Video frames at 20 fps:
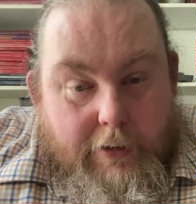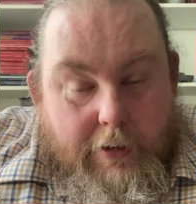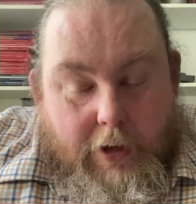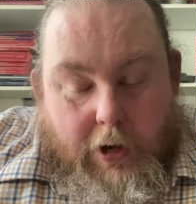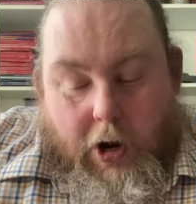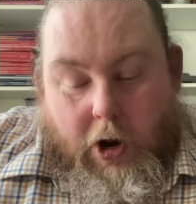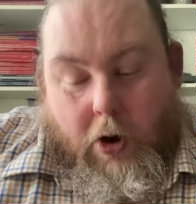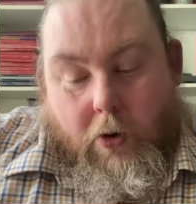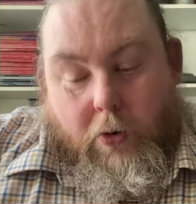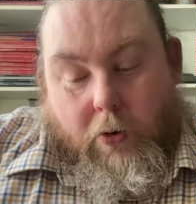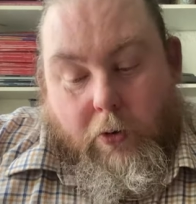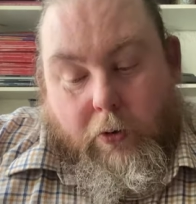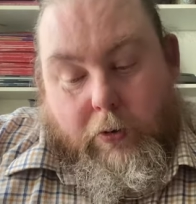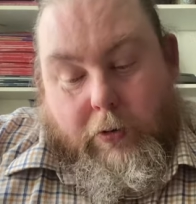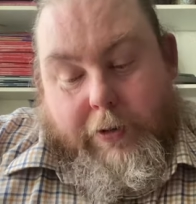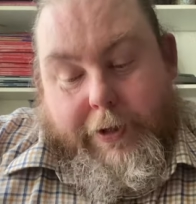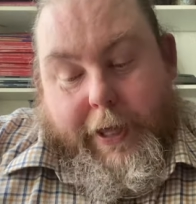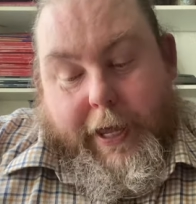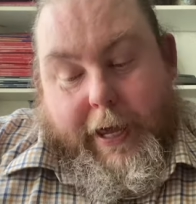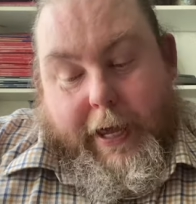
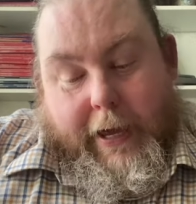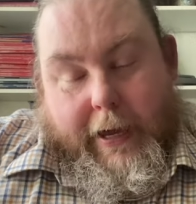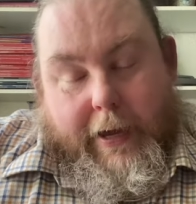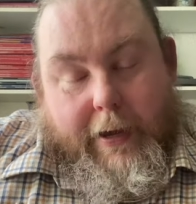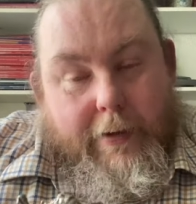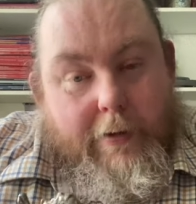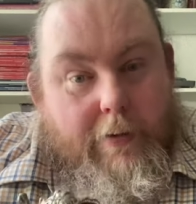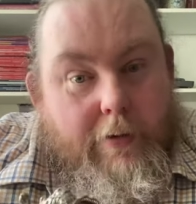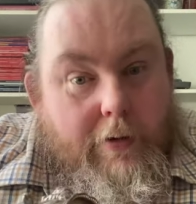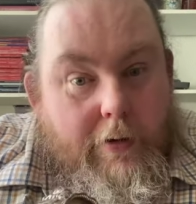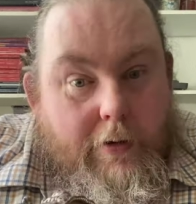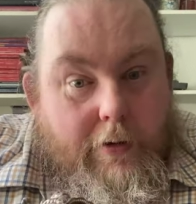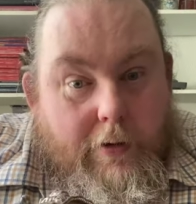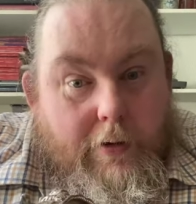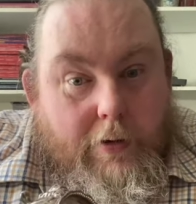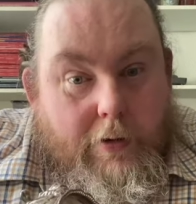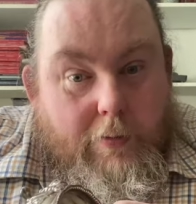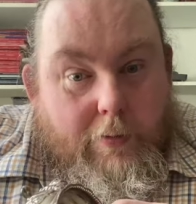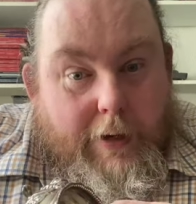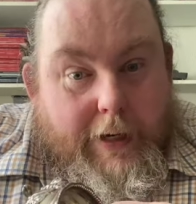hole there
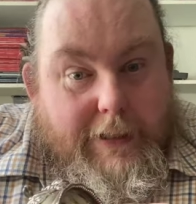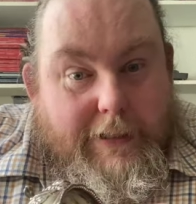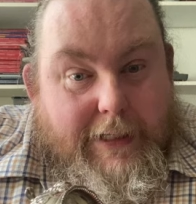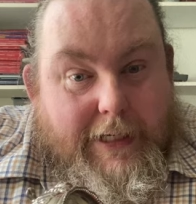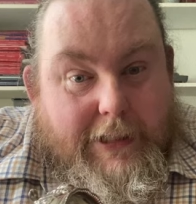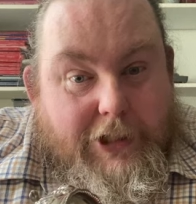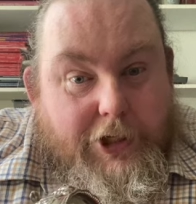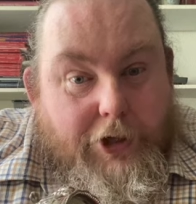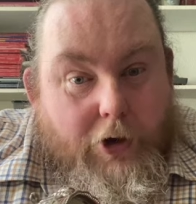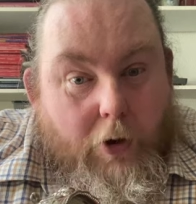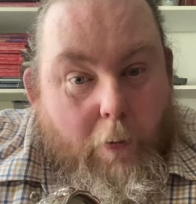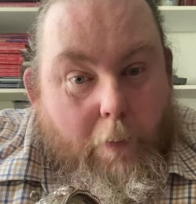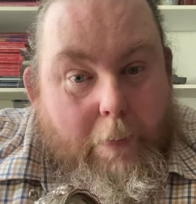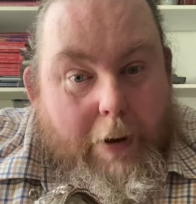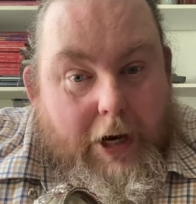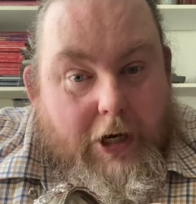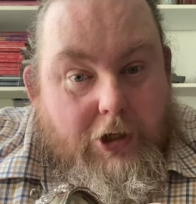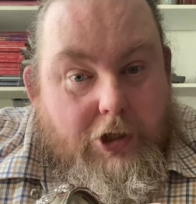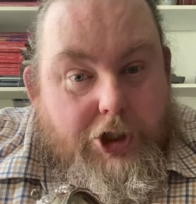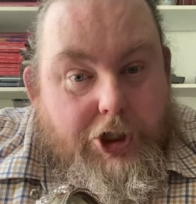where it's actually got
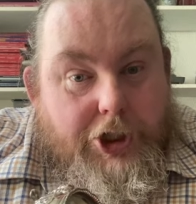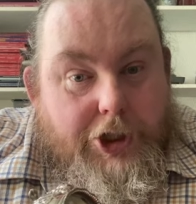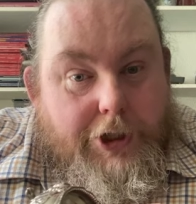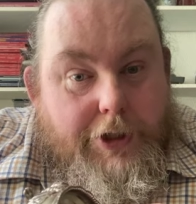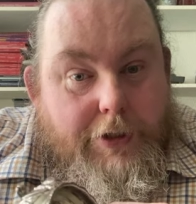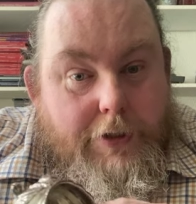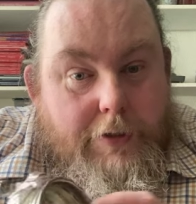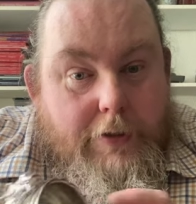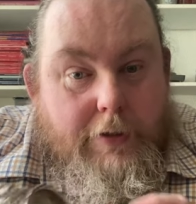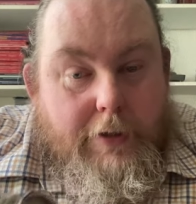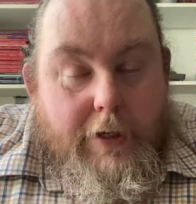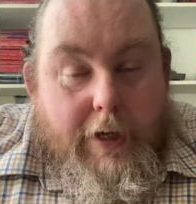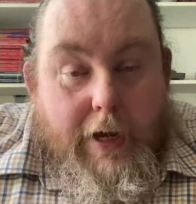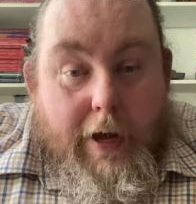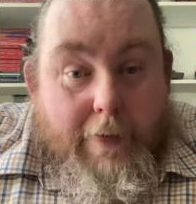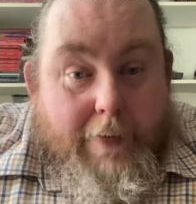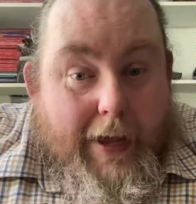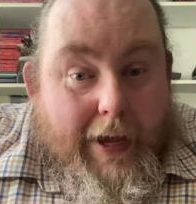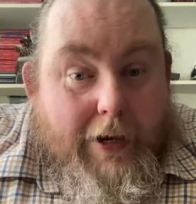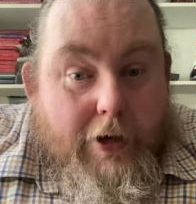punctured.
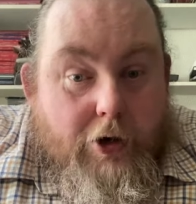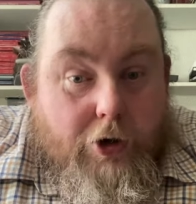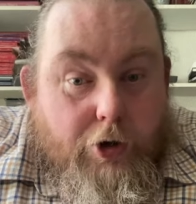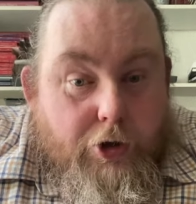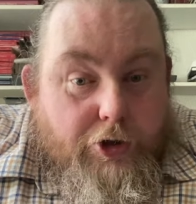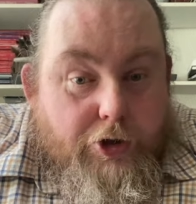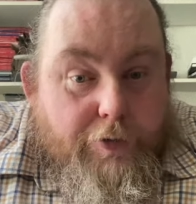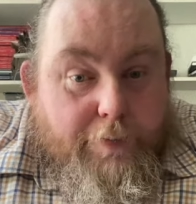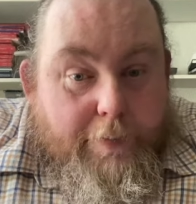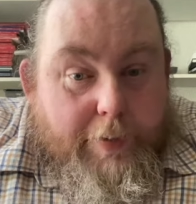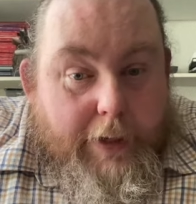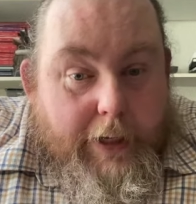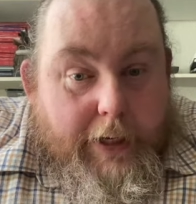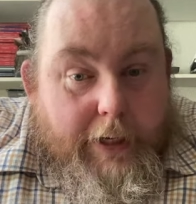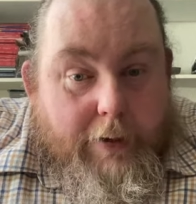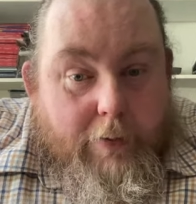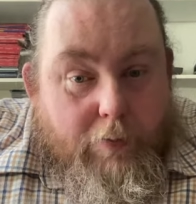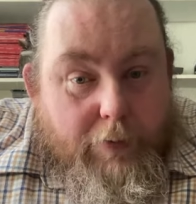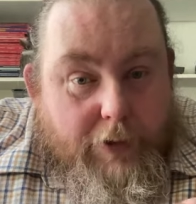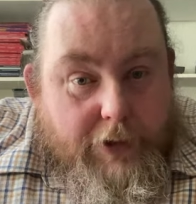And that could
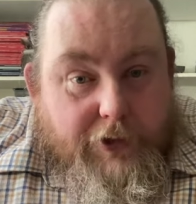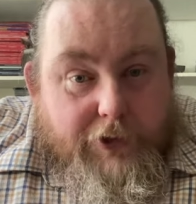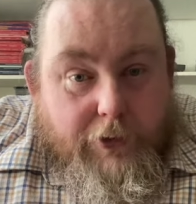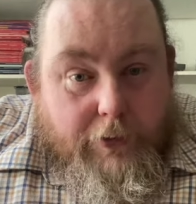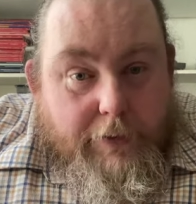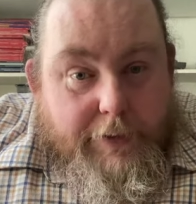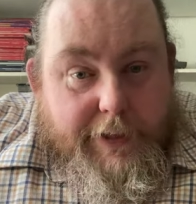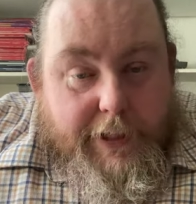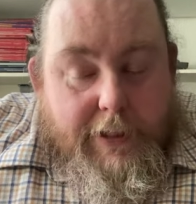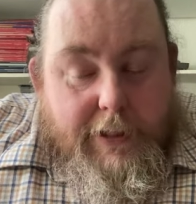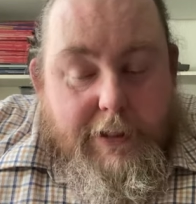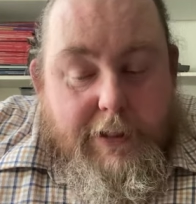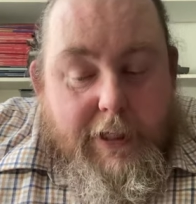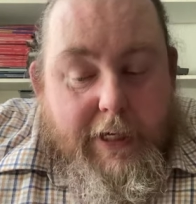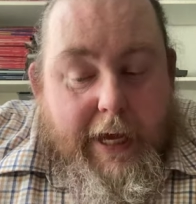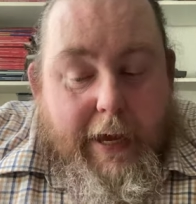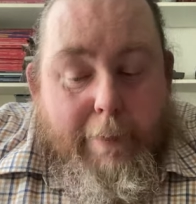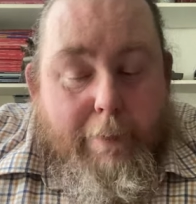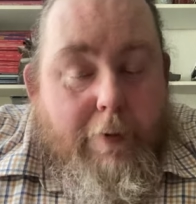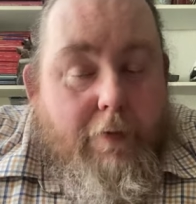be, with salt cellars, it
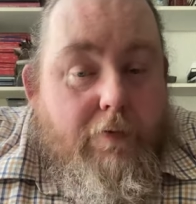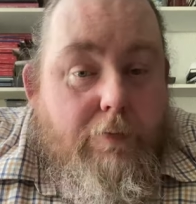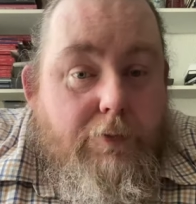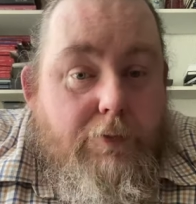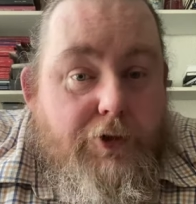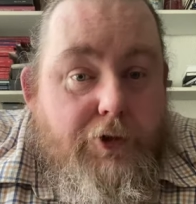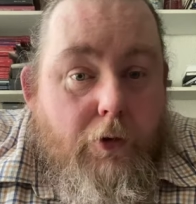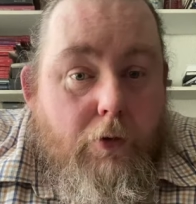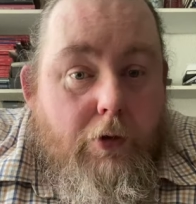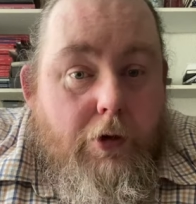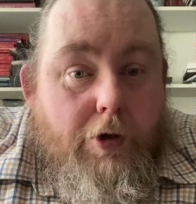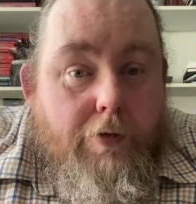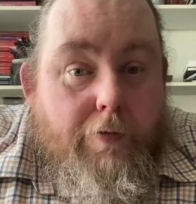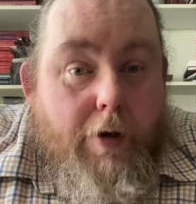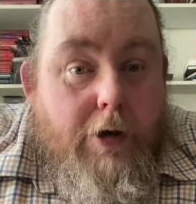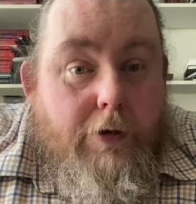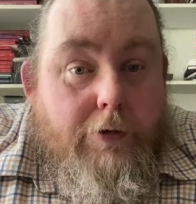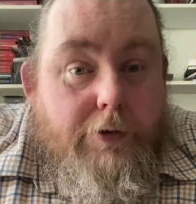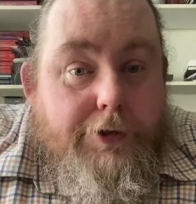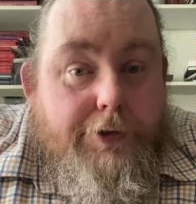can be from salt
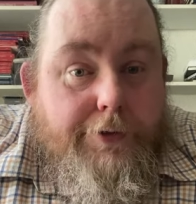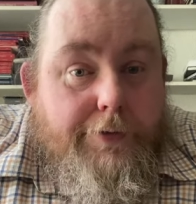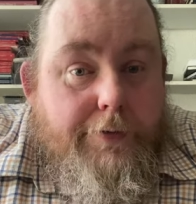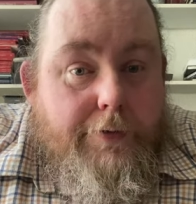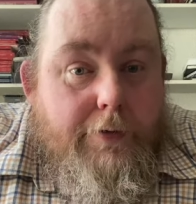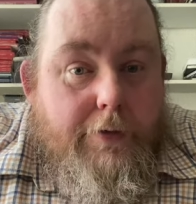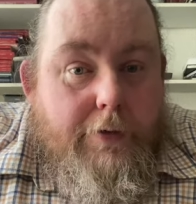corrosion.